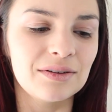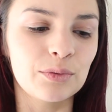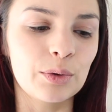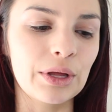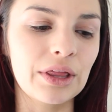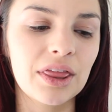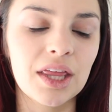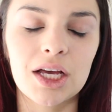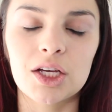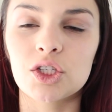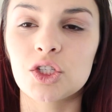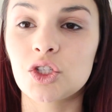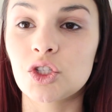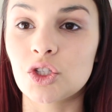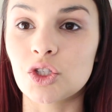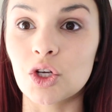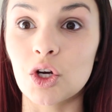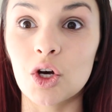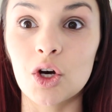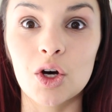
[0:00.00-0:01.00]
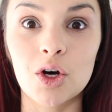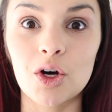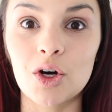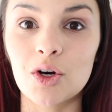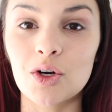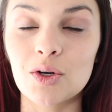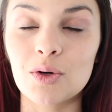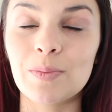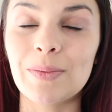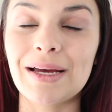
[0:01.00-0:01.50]
with
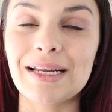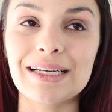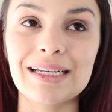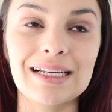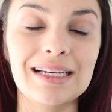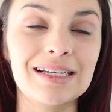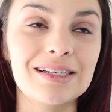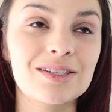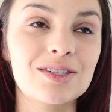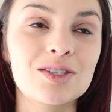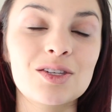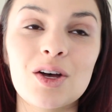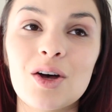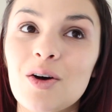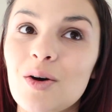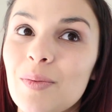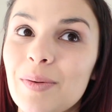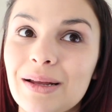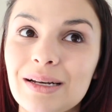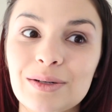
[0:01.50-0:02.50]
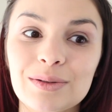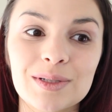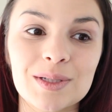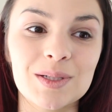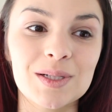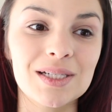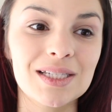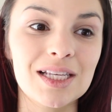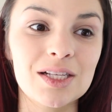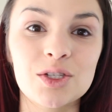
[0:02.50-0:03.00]
so many
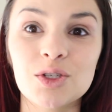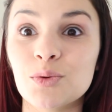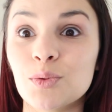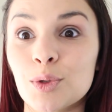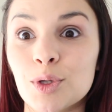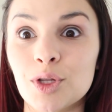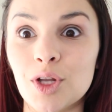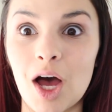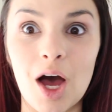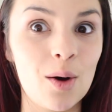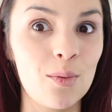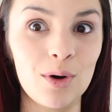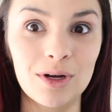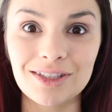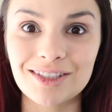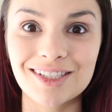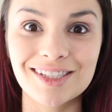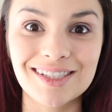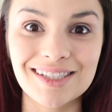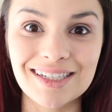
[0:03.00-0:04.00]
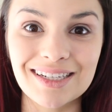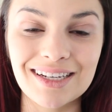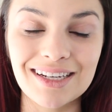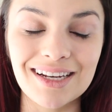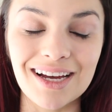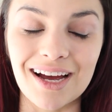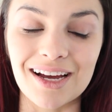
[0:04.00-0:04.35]
results that you would not want to see.